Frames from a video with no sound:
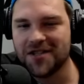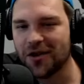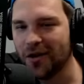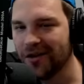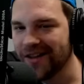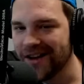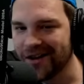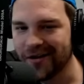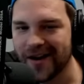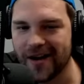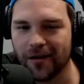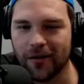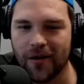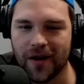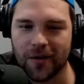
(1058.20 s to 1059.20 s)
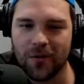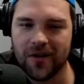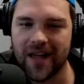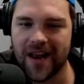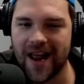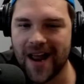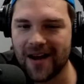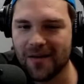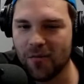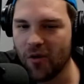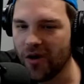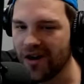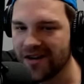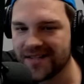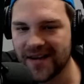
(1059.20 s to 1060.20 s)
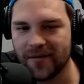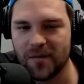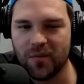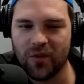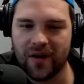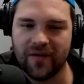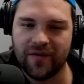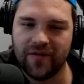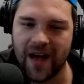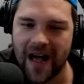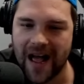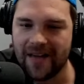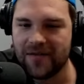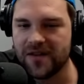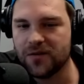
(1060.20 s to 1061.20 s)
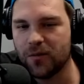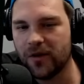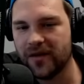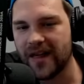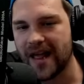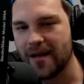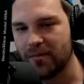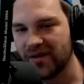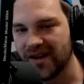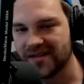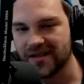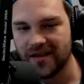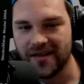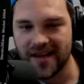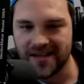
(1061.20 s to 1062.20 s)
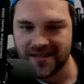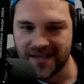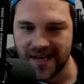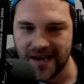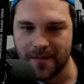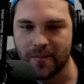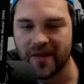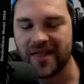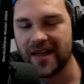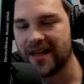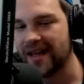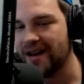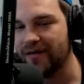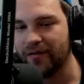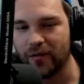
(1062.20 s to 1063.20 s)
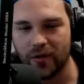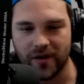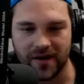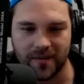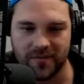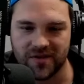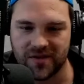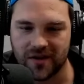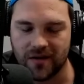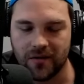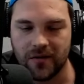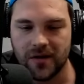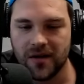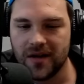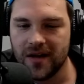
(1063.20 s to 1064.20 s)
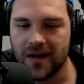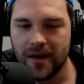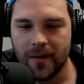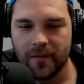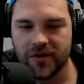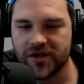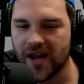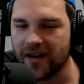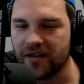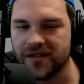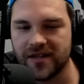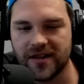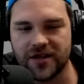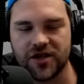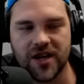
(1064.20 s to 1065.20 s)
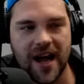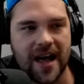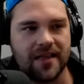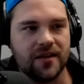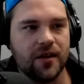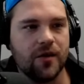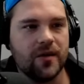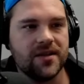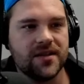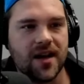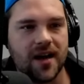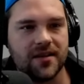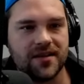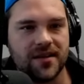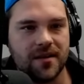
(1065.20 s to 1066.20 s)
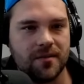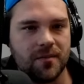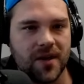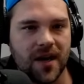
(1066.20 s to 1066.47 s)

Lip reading: I totally agree. Hronek will get 8 or more, 7.5. He's worth 8+ on this team, but they can't afford him. So. Okay. Shout out to the chat. They're always got some,